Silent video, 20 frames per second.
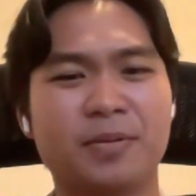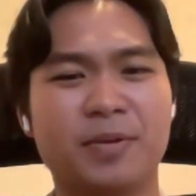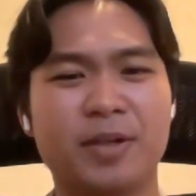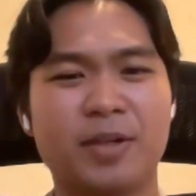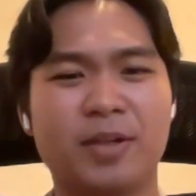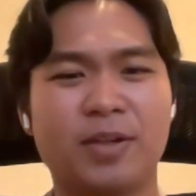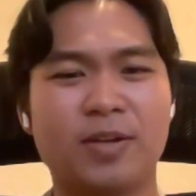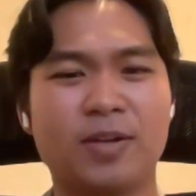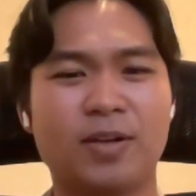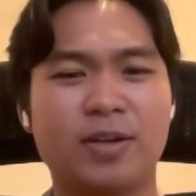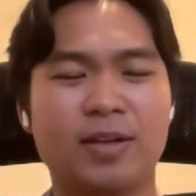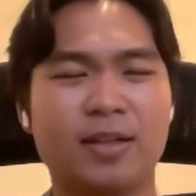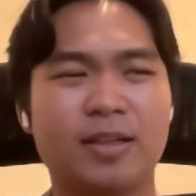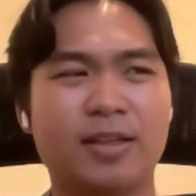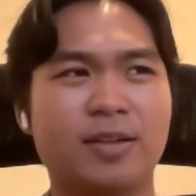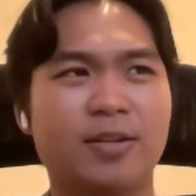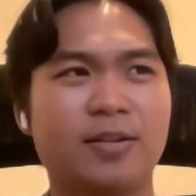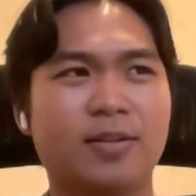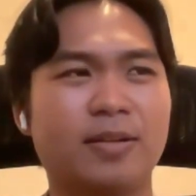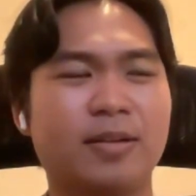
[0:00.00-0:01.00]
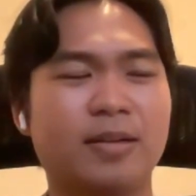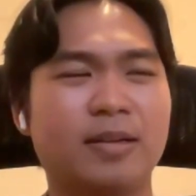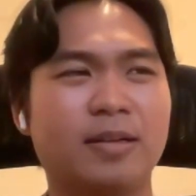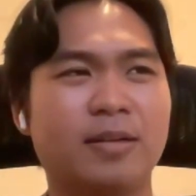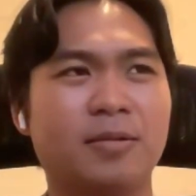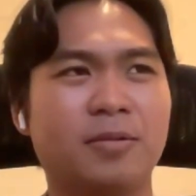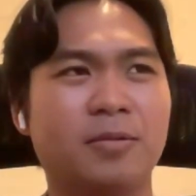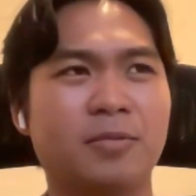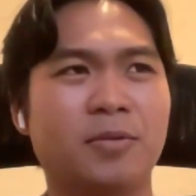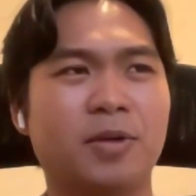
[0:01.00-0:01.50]
We no longer
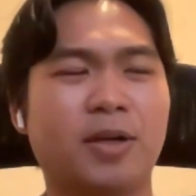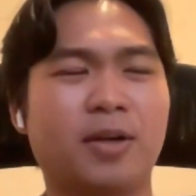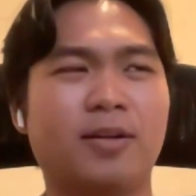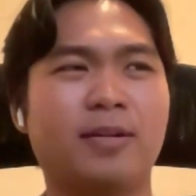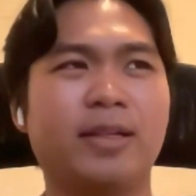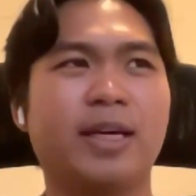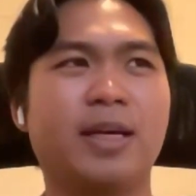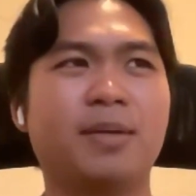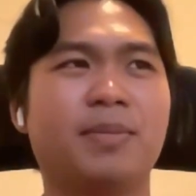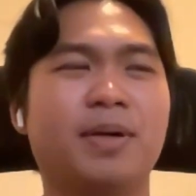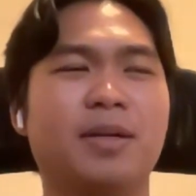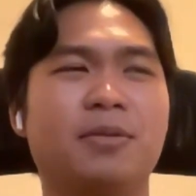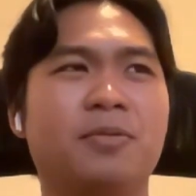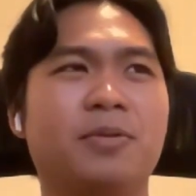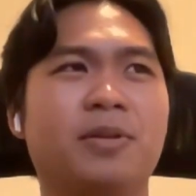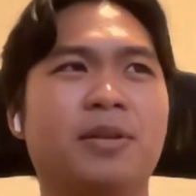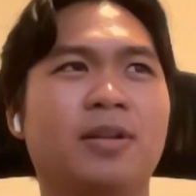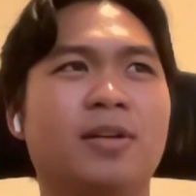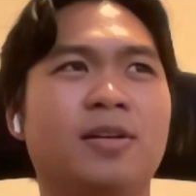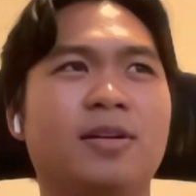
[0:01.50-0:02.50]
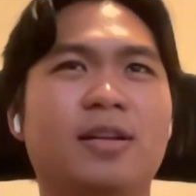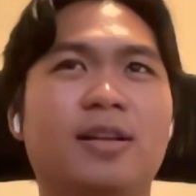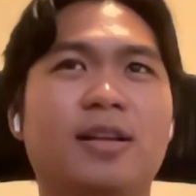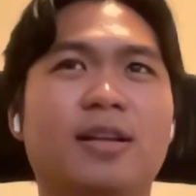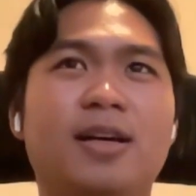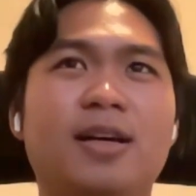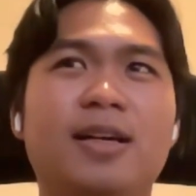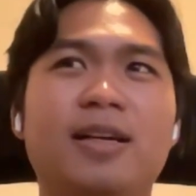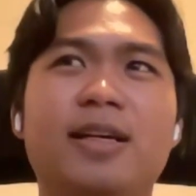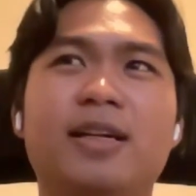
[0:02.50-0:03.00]
work on that, but we learn a
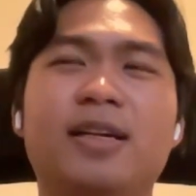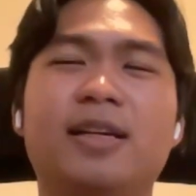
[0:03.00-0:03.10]
lot.